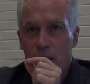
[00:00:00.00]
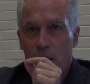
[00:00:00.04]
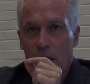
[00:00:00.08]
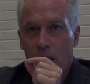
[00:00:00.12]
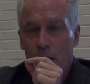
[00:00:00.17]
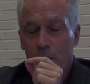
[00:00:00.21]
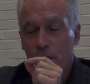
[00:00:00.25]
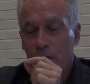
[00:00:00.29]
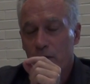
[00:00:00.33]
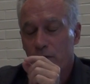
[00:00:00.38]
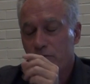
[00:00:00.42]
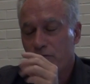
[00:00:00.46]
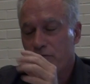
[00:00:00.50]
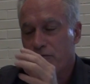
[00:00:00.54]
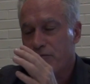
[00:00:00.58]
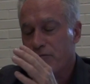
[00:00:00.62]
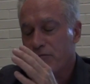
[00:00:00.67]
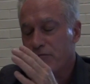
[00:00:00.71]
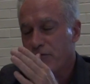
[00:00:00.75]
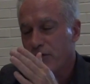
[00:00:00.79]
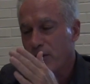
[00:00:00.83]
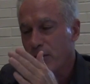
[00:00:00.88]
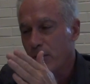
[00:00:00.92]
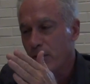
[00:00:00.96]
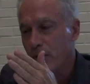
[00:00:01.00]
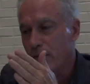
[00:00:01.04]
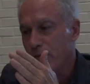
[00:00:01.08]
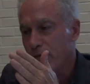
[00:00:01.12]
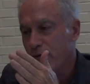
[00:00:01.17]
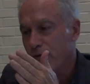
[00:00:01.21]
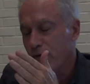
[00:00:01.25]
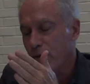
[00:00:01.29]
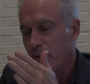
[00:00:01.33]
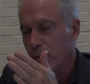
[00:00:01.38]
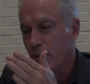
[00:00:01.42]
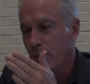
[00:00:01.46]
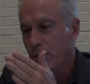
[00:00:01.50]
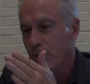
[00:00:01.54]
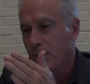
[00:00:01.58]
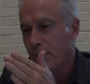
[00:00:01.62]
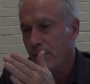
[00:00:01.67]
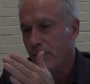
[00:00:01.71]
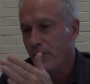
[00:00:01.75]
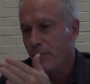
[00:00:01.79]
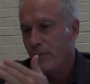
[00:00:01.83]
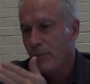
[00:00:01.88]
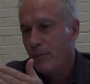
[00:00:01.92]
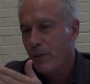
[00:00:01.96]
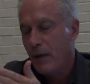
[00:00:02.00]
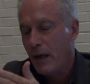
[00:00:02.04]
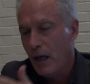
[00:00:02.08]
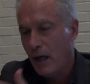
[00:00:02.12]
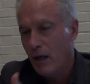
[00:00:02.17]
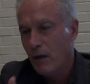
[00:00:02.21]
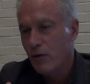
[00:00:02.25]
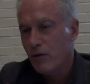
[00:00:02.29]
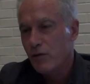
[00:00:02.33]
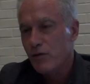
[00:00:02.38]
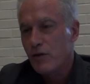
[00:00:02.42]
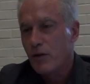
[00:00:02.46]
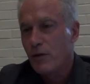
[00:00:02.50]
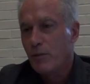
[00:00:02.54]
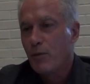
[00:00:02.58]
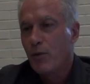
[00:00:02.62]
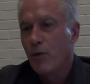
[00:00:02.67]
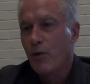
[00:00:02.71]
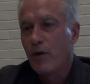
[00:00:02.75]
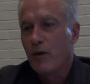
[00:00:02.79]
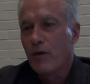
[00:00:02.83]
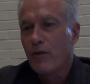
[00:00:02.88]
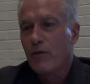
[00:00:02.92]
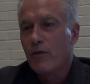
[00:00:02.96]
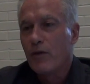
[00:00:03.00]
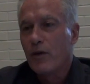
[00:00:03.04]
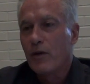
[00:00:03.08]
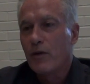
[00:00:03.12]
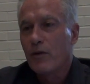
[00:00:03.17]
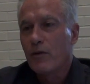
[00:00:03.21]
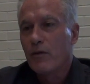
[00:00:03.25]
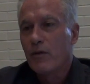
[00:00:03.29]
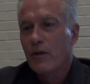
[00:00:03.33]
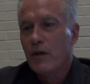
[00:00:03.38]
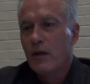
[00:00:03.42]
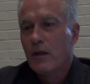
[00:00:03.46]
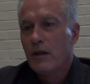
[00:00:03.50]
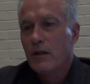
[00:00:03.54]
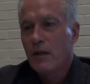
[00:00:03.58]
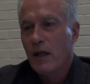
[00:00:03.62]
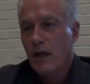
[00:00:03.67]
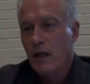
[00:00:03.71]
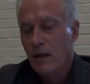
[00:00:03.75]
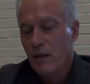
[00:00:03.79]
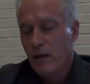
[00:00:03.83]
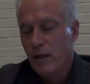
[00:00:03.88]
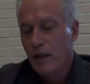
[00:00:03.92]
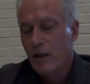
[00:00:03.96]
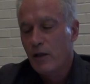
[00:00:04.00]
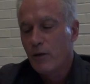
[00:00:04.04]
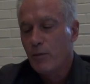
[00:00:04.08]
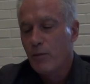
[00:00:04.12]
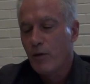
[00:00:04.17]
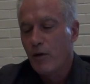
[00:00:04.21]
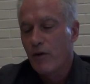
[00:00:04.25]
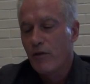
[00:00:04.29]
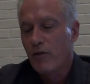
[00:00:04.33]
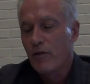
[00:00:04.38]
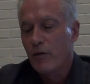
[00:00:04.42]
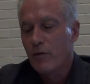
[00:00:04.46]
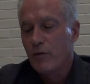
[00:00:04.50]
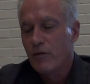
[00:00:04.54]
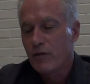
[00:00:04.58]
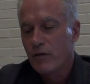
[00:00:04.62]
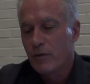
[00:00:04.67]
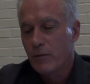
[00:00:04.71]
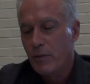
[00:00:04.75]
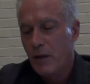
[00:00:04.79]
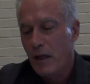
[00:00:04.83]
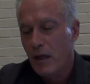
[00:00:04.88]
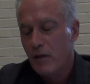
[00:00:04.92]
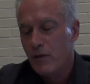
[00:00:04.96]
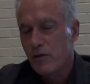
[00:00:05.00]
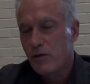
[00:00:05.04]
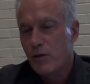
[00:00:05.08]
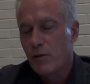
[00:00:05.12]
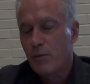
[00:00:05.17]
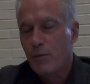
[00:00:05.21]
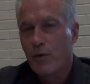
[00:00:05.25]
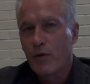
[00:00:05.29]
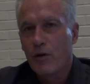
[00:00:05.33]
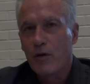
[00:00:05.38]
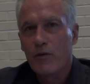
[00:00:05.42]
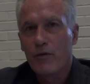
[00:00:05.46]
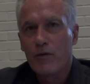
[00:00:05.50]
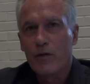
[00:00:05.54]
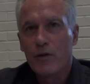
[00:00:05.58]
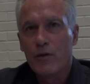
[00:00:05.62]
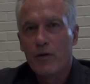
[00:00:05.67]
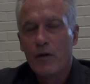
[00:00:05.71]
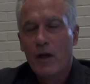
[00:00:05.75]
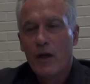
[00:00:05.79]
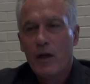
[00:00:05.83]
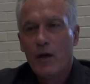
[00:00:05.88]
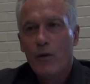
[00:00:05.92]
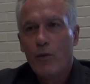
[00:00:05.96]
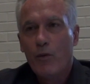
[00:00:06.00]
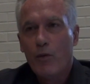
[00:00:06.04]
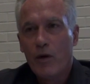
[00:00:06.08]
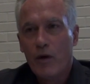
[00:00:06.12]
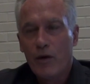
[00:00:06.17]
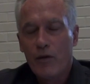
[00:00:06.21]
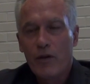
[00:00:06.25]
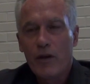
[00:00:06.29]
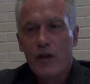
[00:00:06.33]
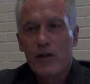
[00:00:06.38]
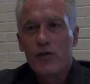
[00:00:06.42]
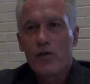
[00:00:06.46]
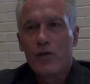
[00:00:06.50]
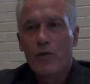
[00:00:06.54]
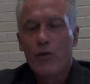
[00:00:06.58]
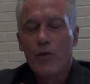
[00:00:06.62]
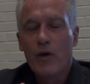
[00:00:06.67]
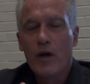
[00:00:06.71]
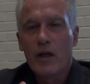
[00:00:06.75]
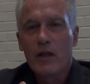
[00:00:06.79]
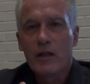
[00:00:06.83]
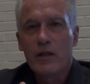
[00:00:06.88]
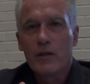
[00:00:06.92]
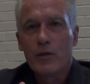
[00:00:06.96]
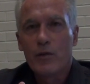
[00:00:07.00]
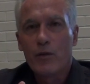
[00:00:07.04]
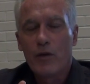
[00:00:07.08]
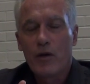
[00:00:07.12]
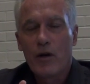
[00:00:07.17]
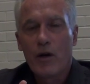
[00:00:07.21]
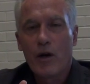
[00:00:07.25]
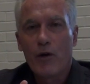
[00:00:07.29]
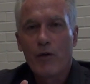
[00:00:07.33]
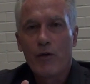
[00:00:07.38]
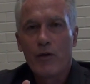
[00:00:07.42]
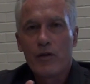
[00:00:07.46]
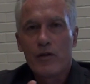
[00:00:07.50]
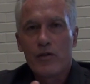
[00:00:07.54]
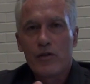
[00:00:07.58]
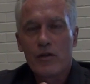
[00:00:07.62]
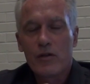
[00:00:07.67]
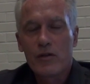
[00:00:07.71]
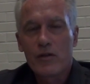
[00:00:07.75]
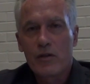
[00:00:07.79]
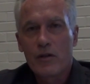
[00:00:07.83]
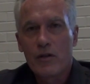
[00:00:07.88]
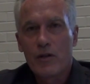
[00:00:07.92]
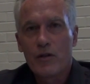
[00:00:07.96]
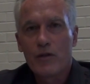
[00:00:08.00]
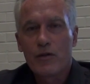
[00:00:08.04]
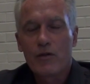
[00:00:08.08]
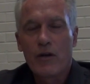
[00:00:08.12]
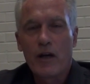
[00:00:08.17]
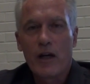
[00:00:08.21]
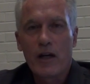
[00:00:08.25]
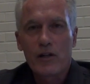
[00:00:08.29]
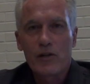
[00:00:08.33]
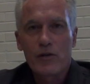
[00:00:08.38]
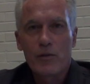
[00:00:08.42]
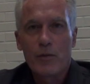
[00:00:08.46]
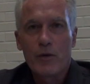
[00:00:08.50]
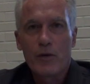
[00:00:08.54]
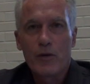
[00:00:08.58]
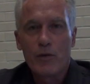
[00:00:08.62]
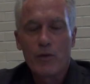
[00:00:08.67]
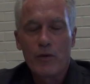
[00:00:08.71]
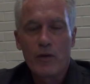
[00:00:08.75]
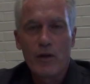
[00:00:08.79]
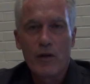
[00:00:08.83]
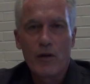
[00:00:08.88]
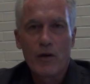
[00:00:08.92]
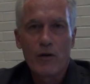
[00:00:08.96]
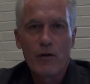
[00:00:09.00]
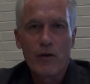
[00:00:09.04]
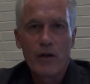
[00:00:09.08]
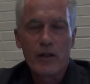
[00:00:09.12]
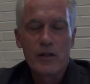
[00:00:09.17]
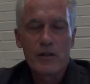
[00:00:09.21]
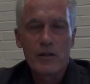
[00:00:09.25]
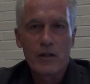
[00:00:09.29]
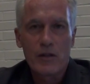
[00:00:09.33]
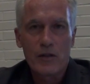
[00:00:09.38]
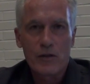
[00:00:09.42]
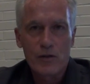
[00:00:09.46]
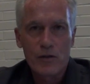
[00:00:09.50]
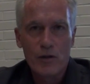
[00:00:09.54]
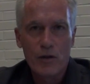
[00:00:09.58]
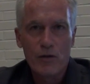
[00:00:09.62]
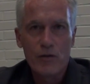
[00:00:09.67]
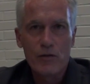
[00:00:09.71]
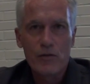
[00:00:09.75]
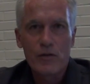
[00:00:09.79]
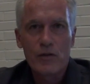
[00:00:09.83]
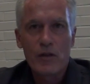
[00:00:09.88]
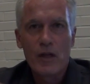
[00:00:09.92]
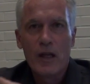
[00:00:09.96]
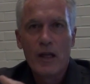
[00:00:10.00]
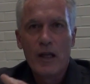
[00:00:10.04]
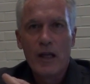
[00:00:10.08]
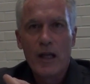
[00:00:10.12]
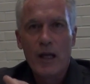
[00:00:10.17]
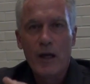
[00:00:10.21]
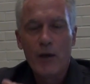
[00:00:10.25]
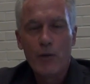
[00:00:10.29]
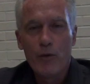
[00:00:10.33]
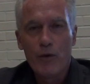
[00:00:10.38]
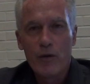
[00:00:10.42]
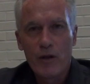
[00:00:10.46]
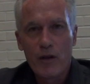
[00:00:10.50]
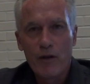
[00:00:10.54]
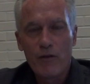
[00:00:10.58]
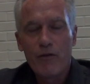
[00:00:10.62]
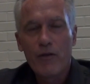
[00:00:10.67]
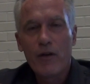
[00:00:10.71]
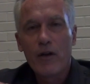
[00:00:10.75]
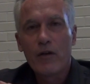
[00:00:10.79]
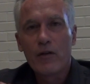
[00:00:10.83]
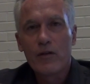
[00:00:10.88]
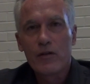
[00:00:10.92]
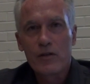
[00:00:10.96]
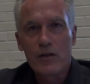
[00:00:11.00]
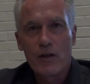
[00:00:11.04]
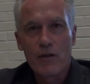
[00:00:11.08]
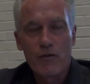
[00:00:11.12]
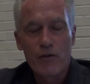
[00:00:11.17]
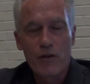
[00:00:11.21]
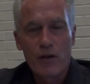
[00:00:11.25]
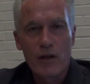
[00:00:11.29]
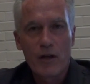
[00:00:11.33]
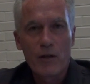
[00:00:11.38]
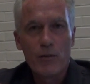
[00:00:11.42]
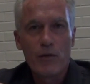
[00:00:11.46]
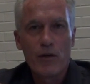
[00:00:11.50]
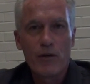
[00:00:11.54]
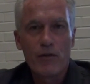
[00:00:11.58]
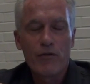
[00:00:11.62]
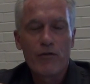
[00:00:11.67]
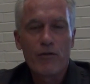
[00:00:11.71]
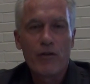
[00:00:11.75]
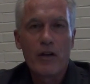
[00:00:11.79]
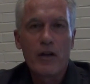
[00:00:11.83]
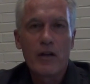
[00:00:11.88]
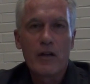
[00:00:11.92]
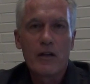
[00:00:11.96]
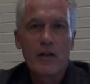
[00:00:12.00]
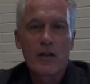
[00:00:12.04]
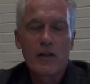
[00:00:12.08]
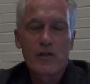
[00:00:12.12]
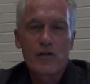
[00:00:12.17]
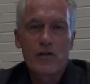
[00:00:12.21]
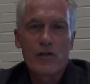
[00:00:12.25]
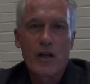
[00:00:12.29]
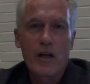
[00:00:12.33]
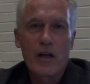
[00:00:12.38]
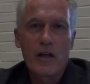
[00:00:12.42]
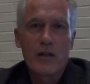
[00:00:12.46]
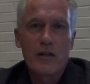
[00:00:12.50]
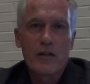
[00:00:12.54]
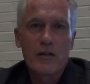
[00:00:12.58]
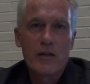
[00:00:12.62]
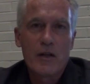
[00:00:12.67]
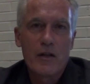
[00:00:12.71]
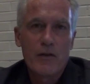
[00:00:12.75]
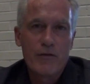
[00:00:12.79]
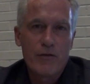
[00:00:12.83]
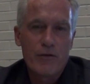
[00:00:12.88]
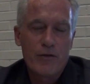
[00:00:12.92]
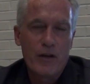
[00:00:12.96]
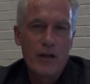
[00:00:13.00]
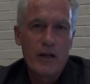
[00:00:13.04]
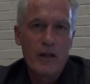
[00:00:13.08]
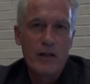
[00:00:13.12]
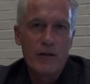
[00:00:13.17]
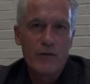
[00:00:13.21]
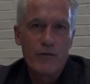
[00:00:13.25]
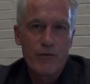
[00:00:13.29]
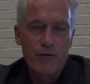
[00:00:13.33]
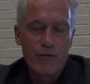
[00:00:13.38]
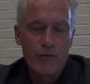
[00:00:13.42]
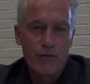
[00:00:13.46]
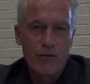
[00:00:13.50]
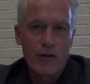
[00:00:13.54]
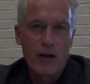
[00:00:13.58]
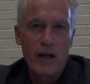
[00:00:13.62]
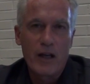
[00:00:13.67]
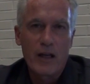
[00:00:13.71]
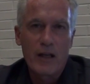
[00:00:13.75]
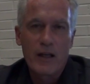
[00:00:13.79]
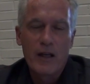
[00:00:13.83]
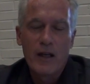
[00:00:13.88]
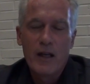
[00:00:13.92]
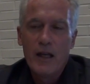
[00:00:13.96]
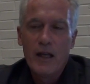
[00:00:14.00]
I mean, from a policy point of view, not a legal point of view, from a policy point of view, one of the things you want to encourage is an interaction between the RAs and the students, and where they feel as if there can be a free and frank